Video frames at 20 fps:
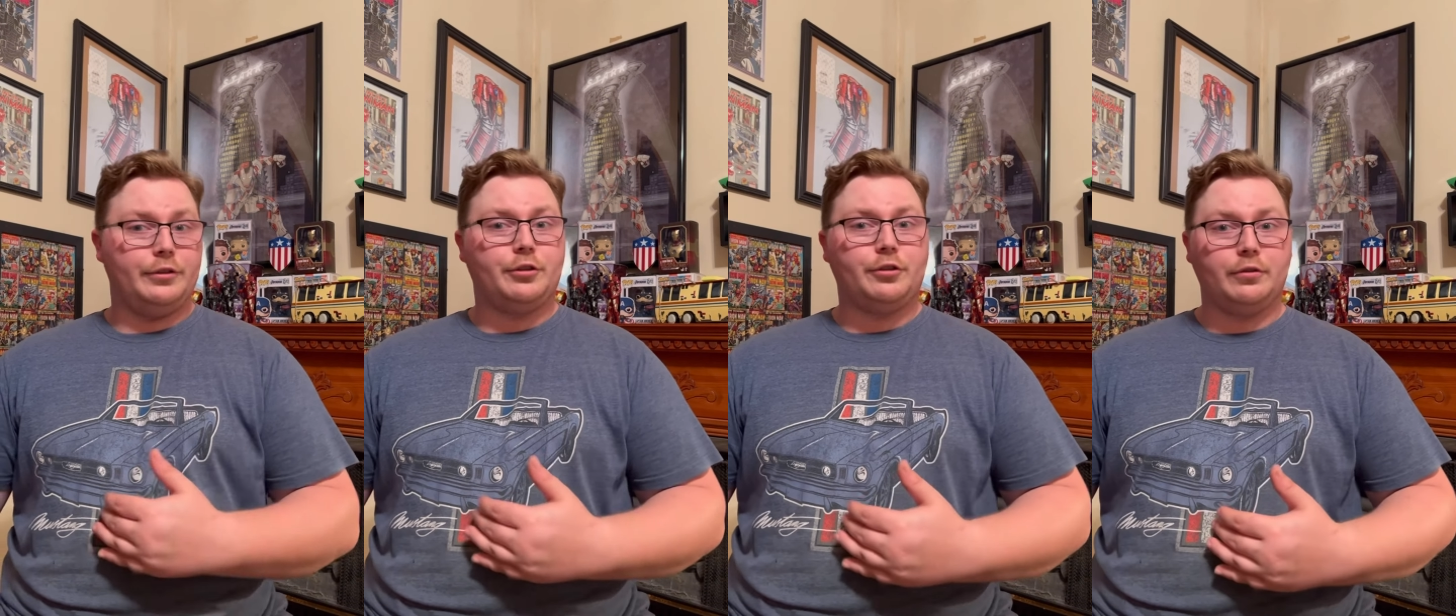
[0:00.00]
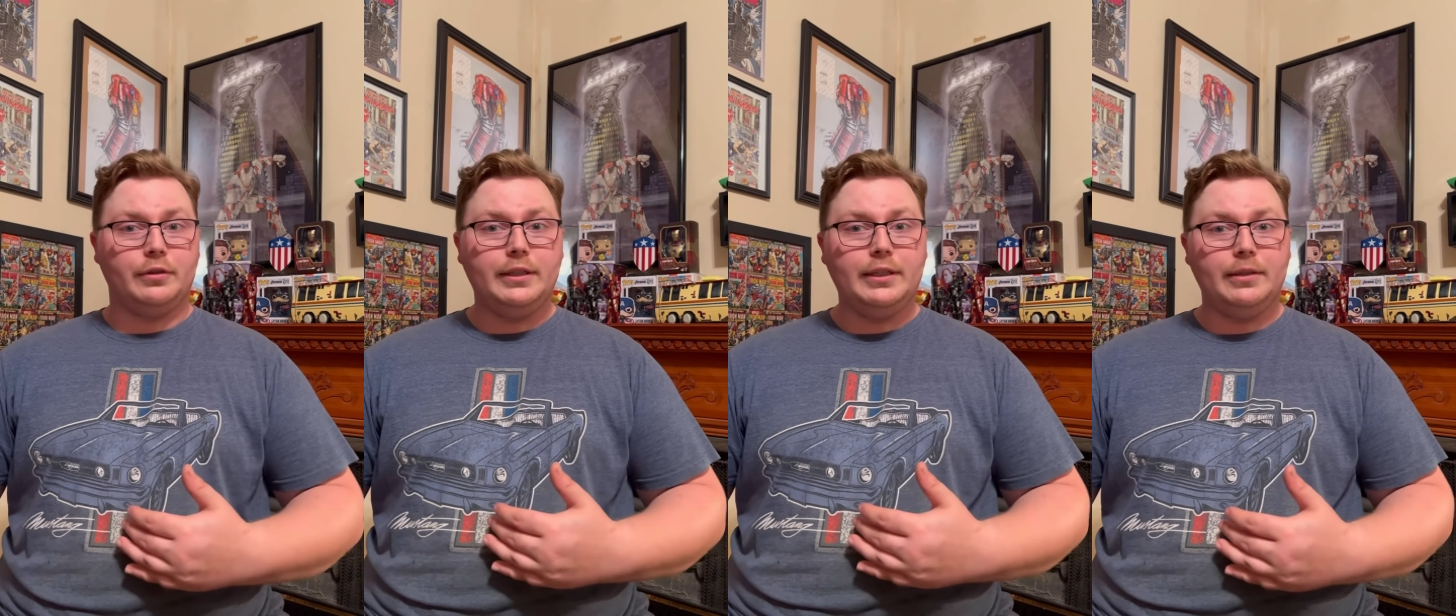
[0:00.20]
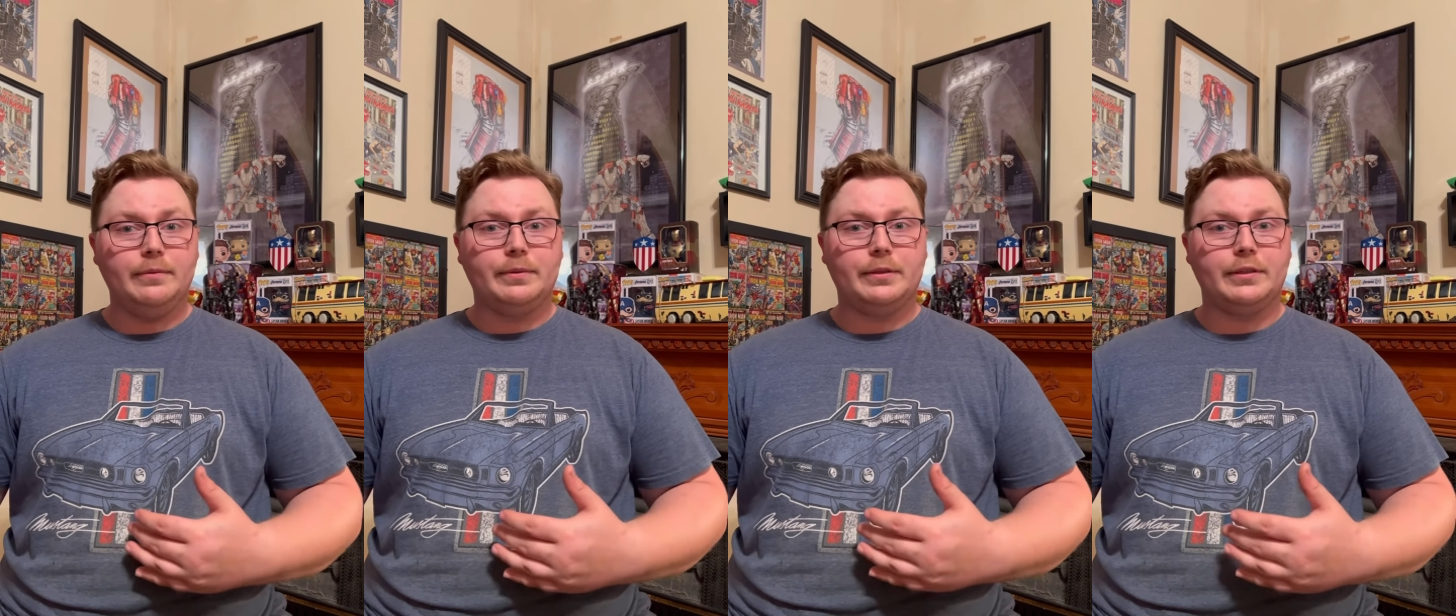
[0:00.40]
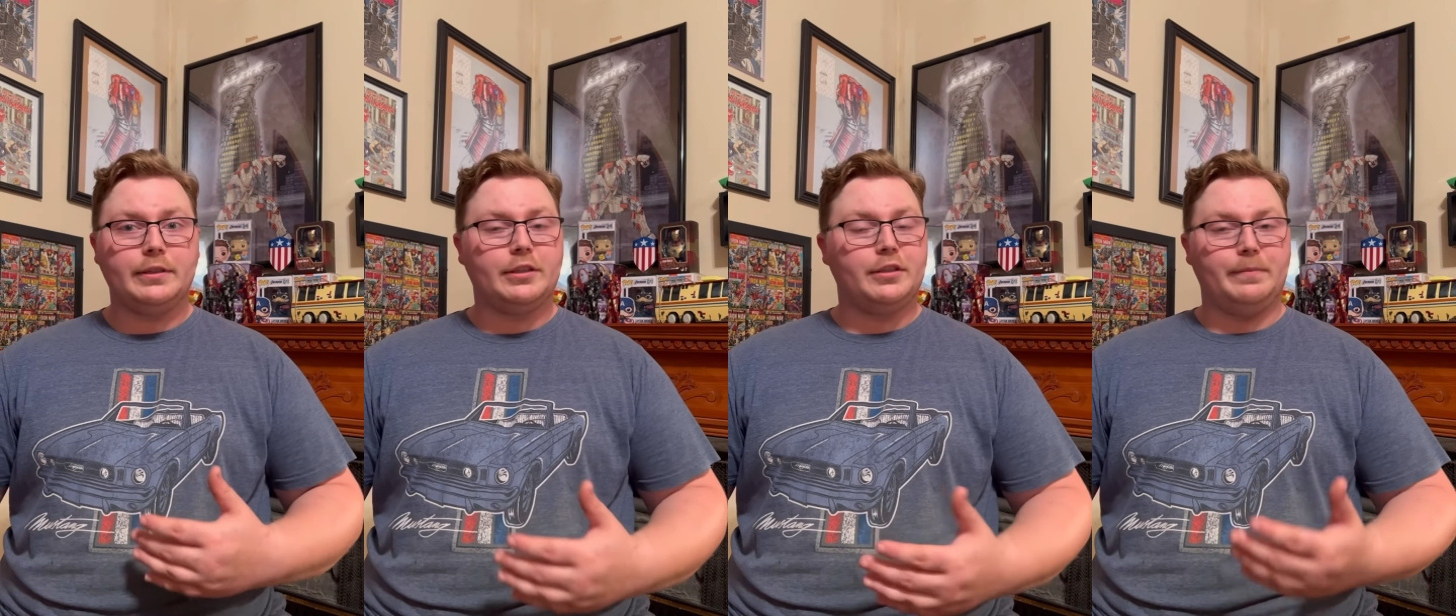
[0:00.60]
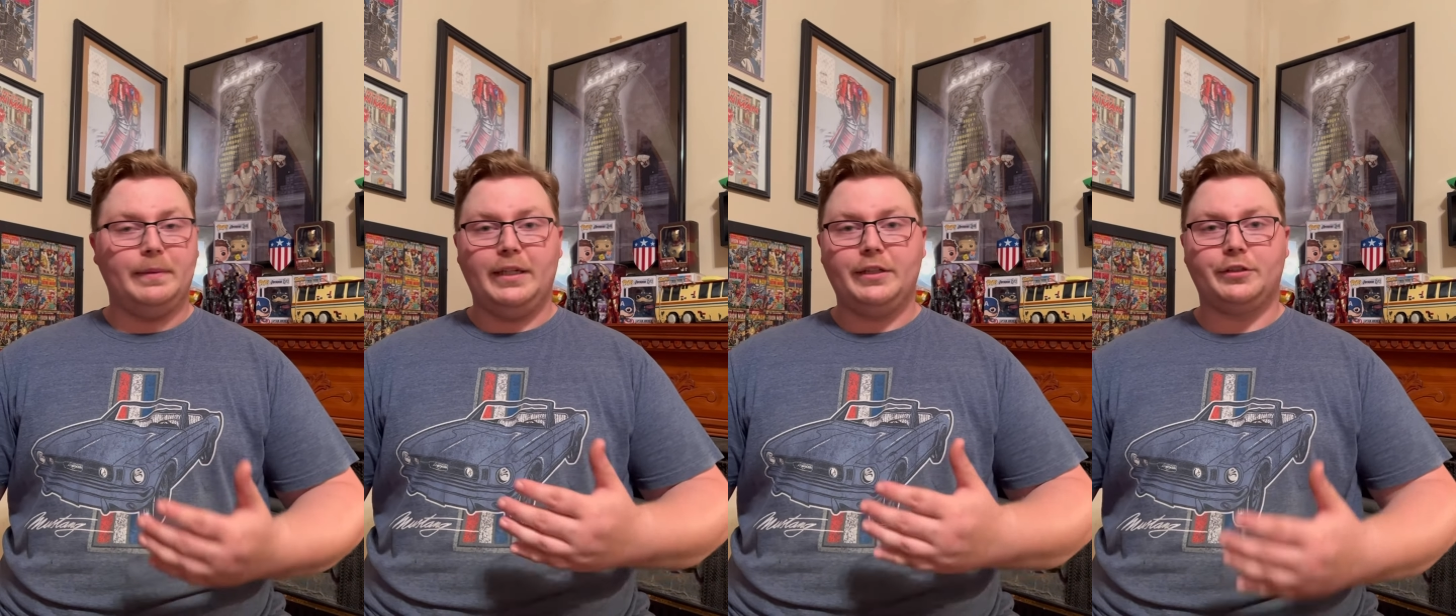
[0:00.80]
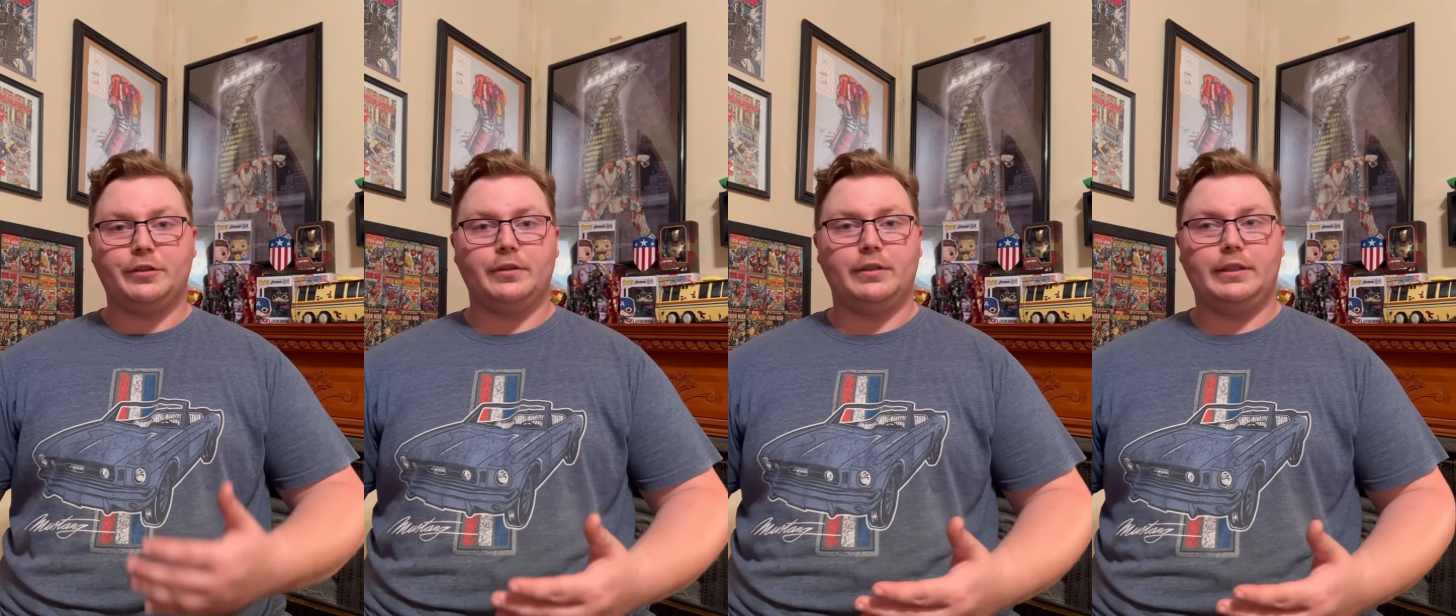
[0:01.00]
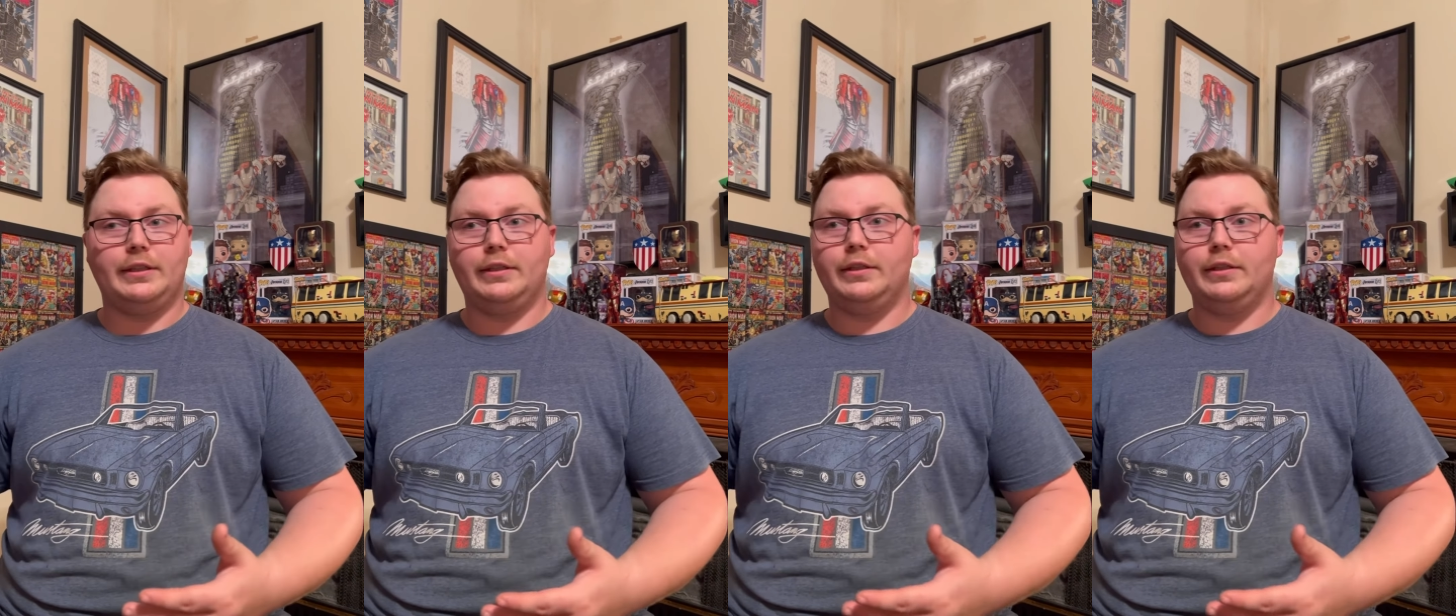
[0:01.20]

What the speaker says: trips, especially,